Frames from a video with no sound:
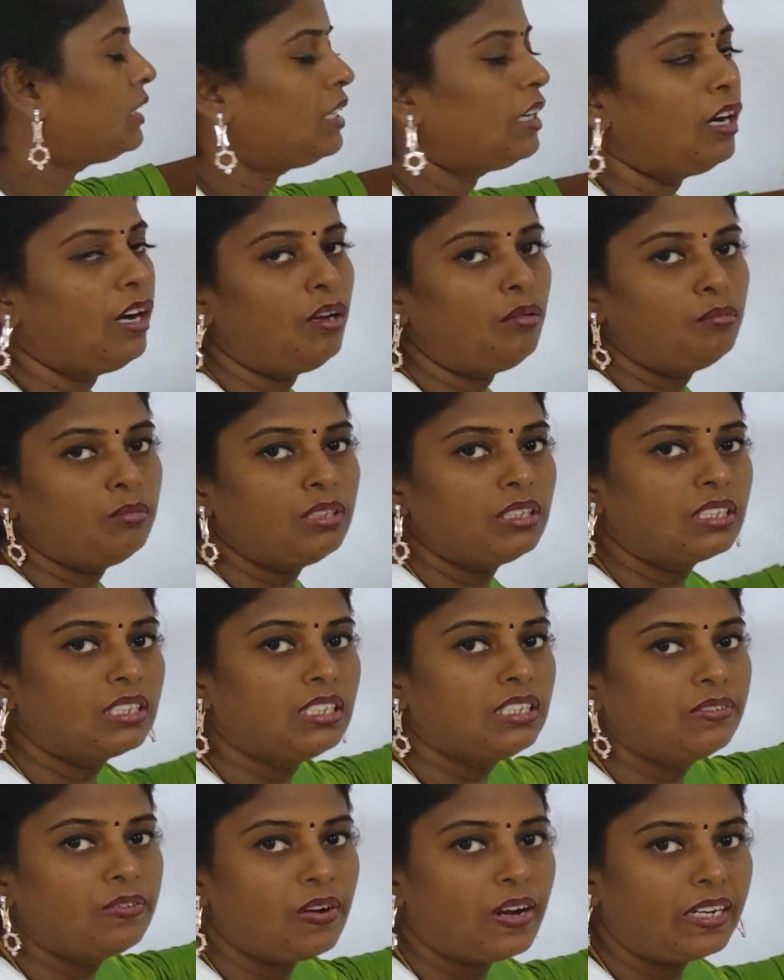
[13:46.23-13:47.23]
term is
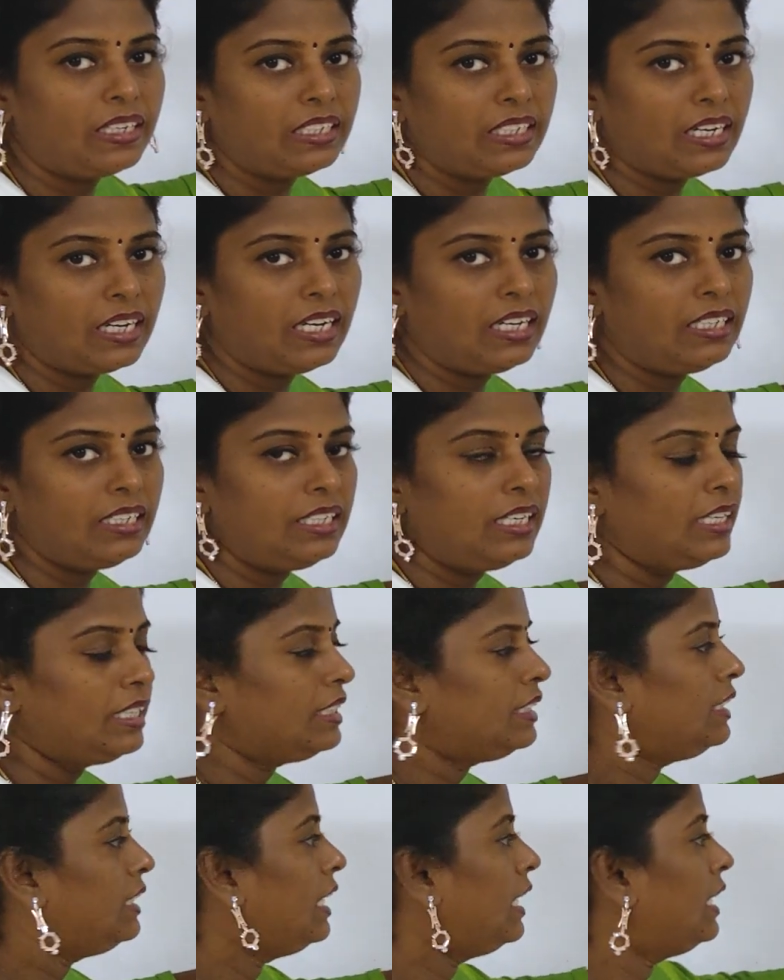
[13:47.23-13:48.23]

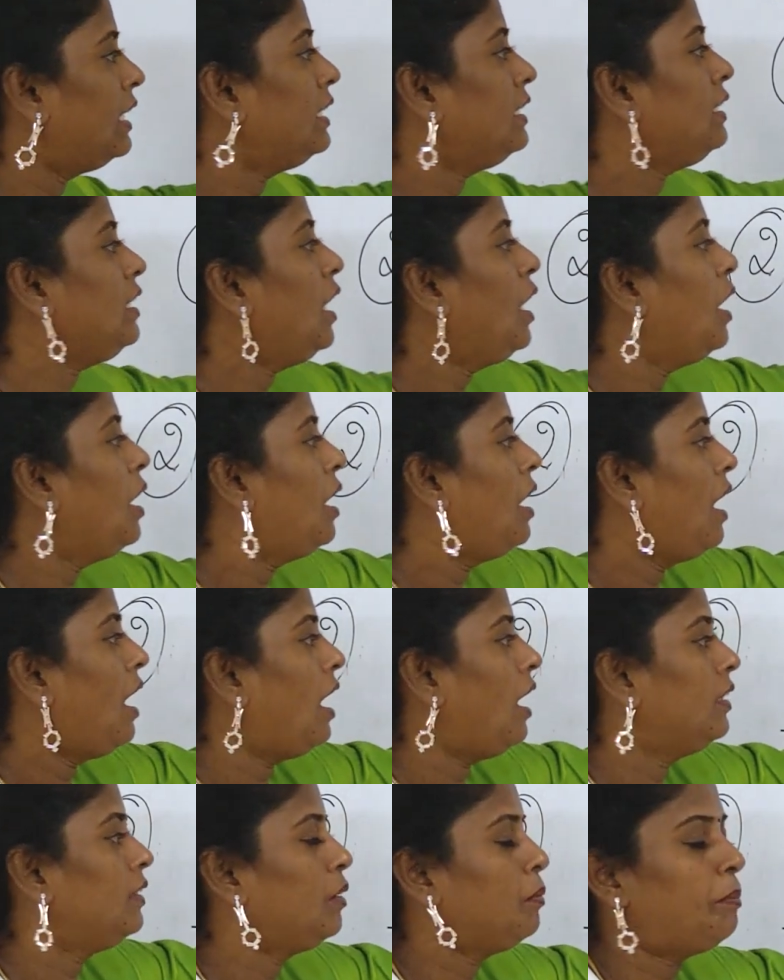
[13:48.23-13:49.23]
divided, then
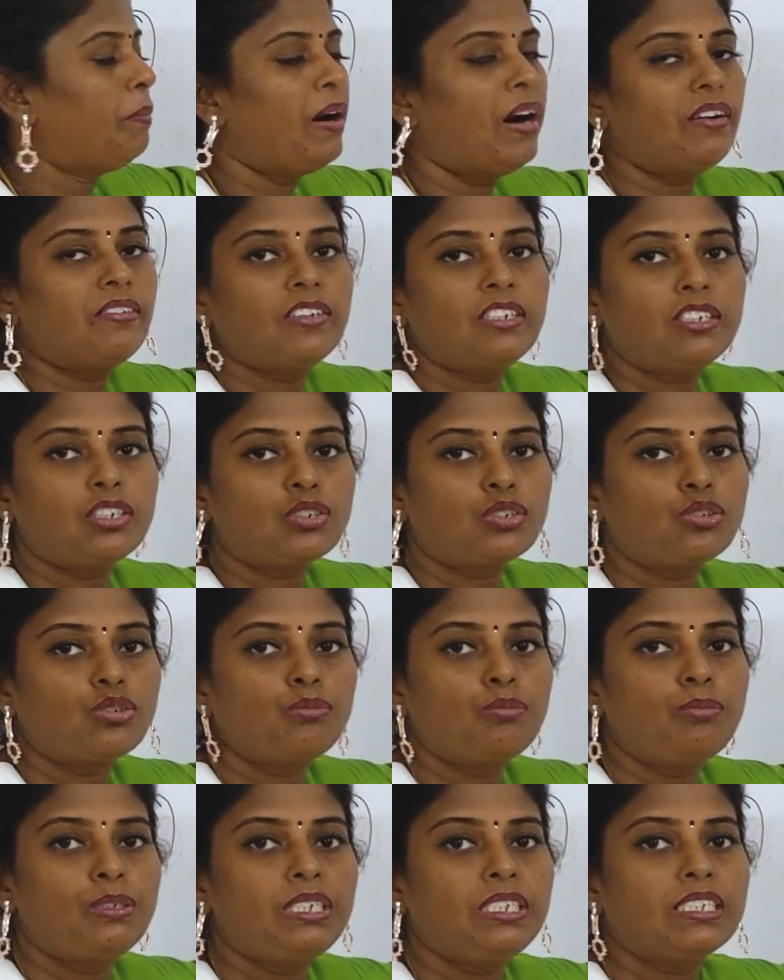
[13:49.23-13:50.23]
the power
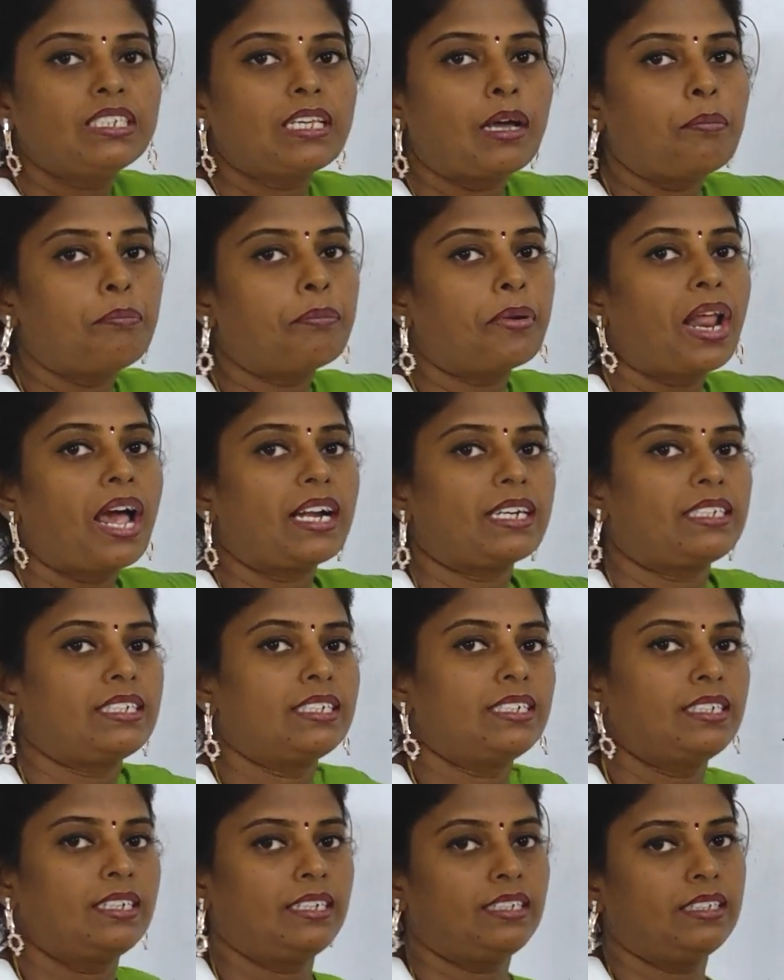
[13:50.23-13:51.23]
should be
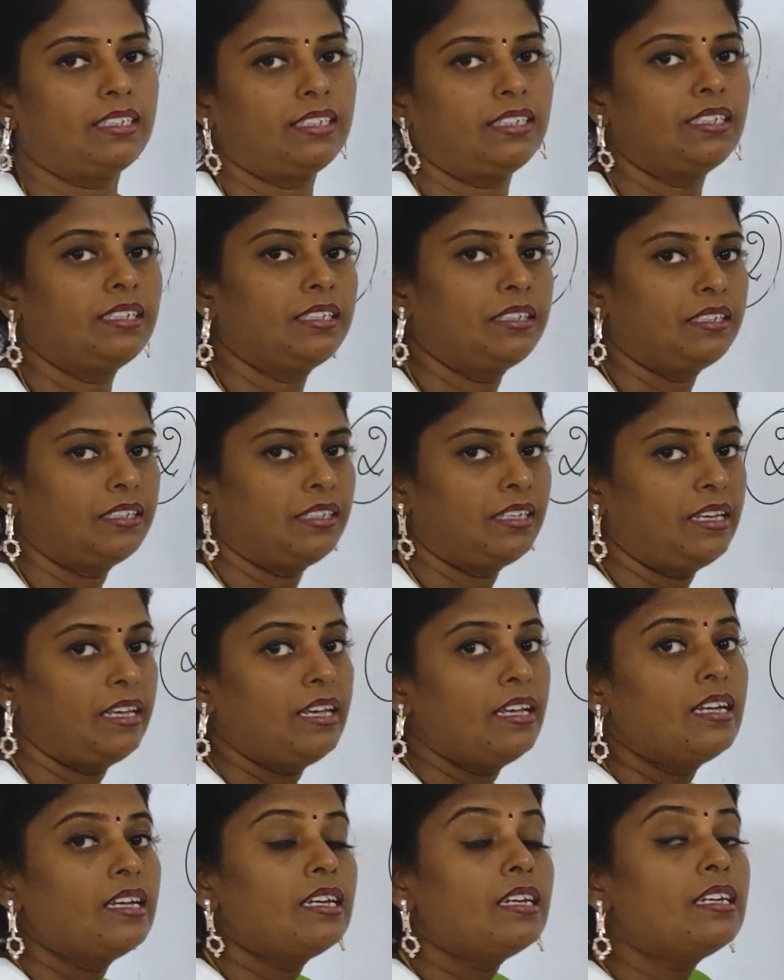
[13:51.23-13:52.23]
subtracted.
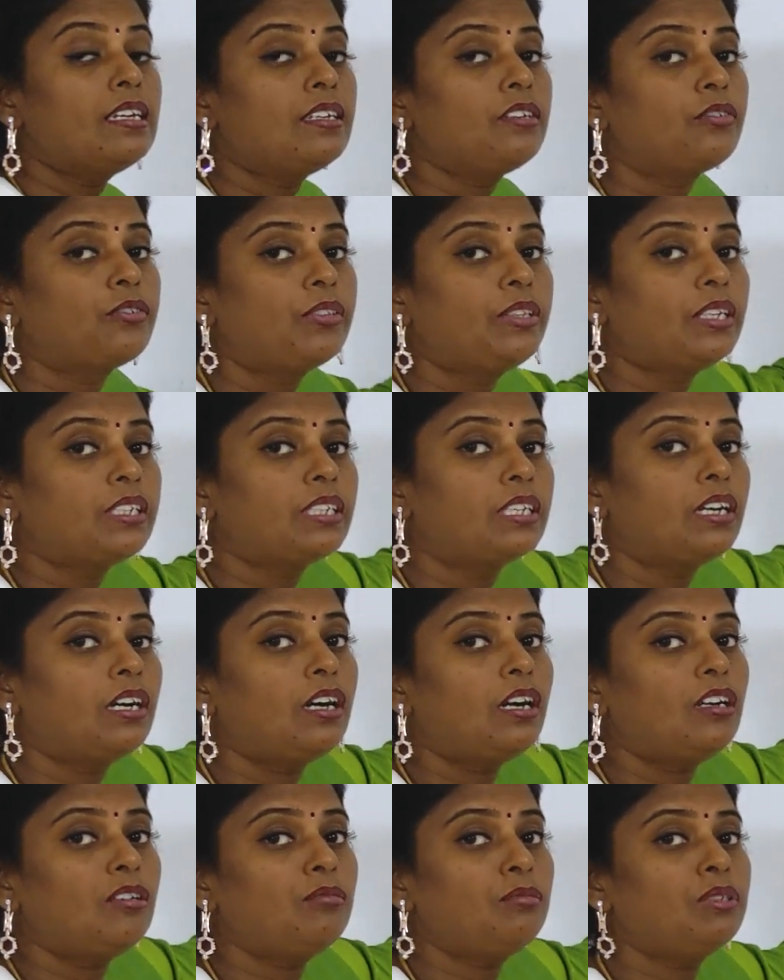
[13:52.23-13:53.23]
If the
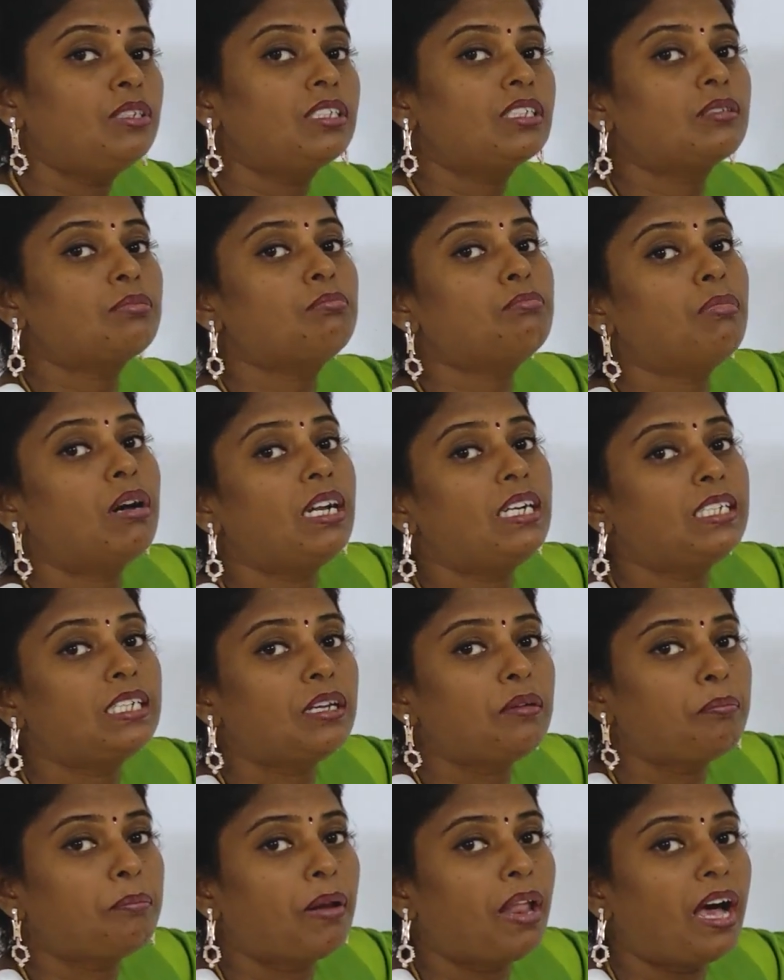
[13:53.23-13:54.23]
term is
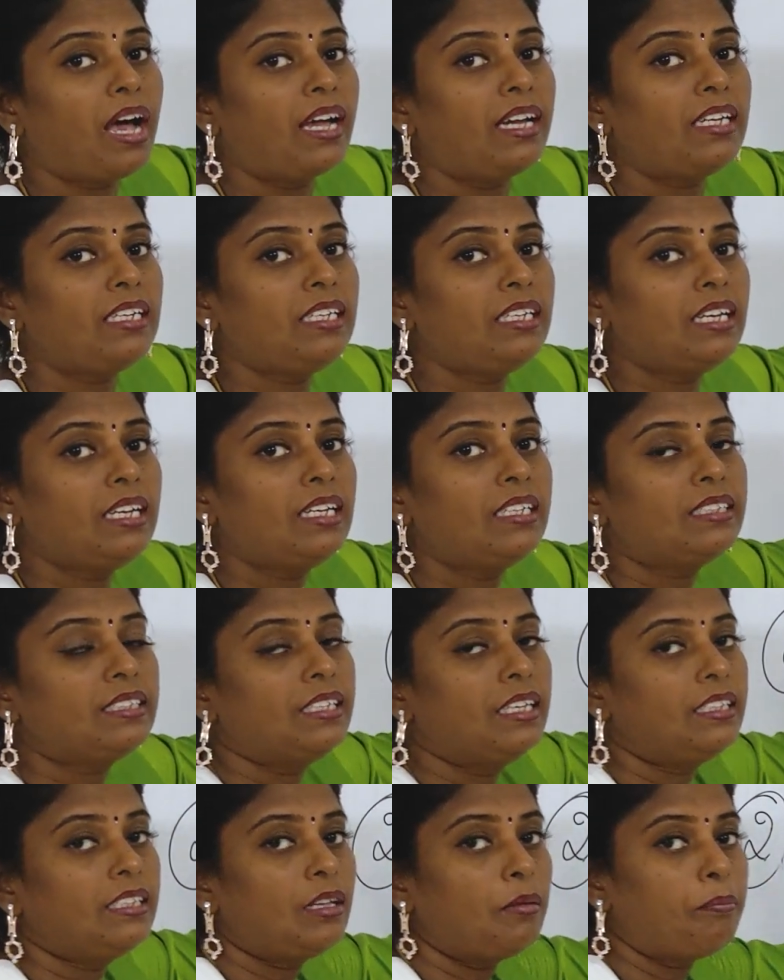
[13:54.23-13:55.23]
multiplied,
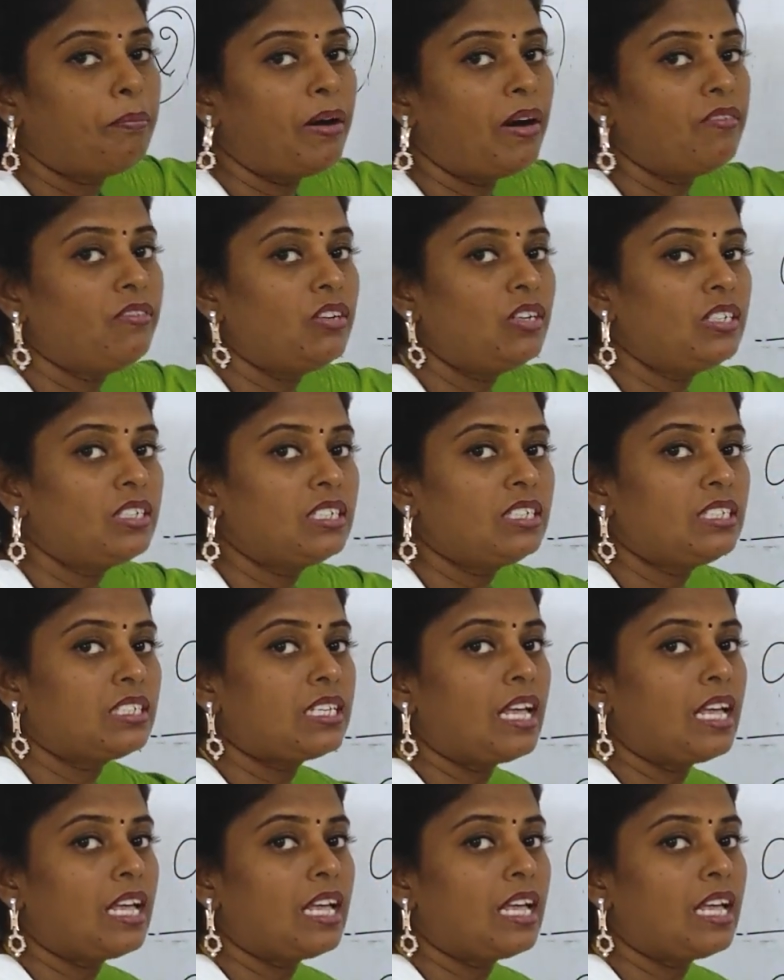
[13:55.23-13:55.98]
then the power is